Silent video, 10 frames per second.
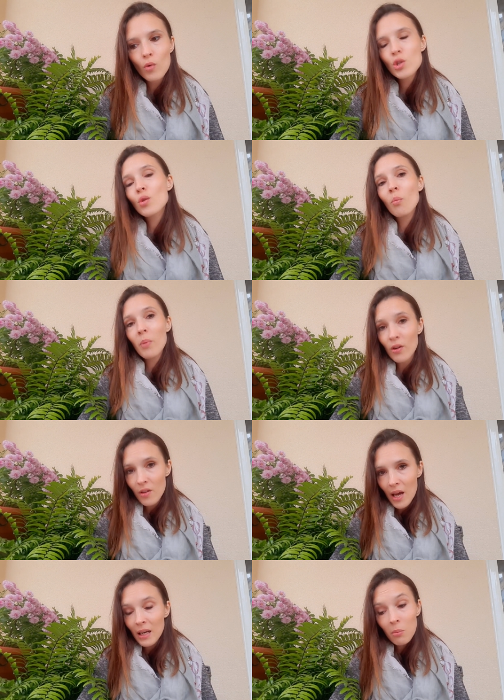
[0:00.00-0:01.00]
So bear
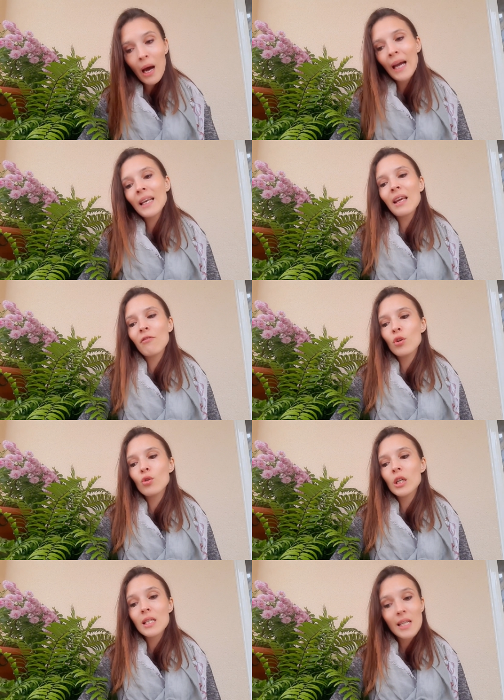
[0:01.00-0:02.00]
that in mind if you
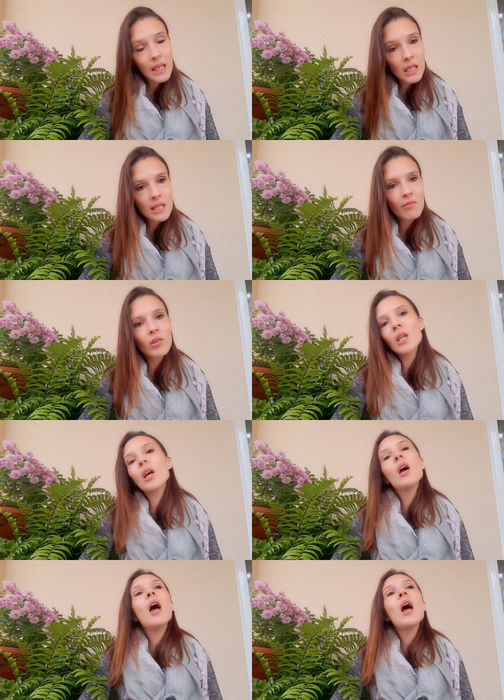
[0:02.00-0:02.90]
are taking something